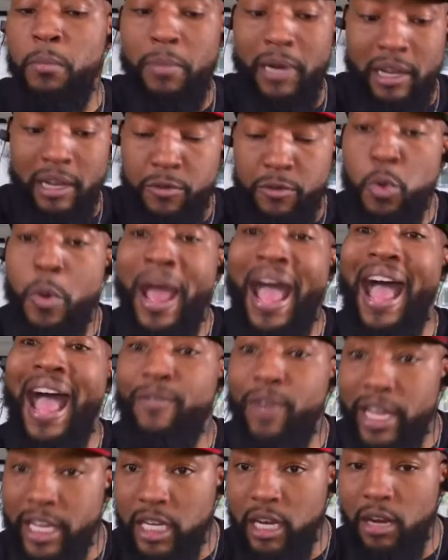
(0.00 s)
But if you
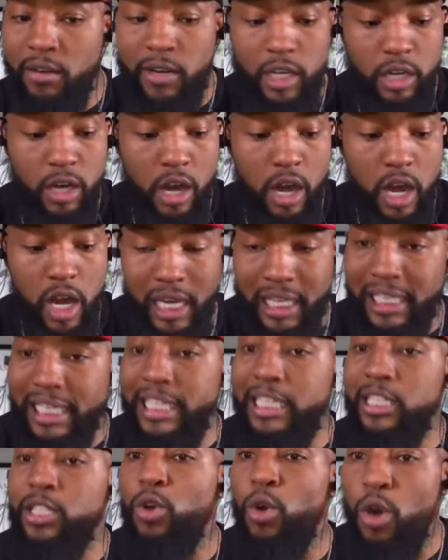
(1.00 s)
have a current car, a
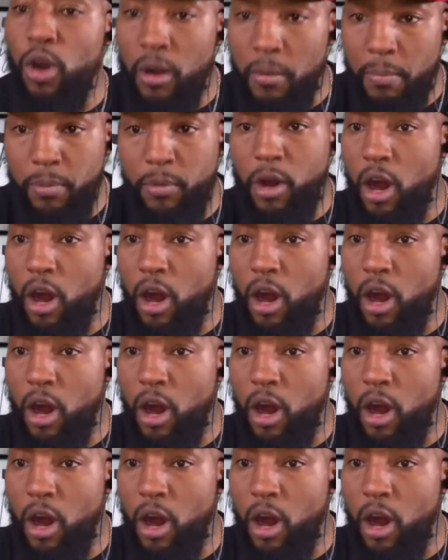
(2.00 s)
lease or a